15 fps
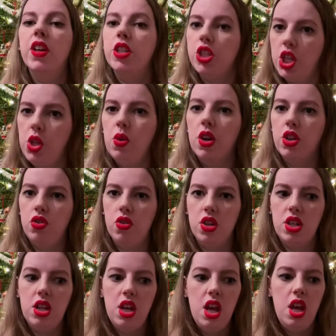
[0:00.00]
a
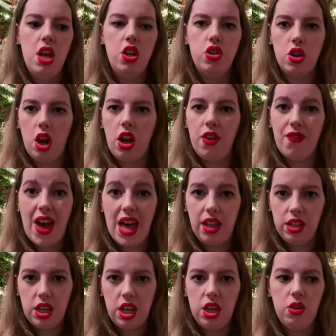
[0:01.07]
$200
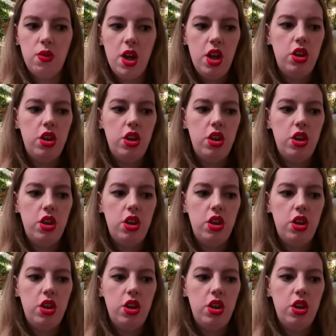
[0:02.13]
value.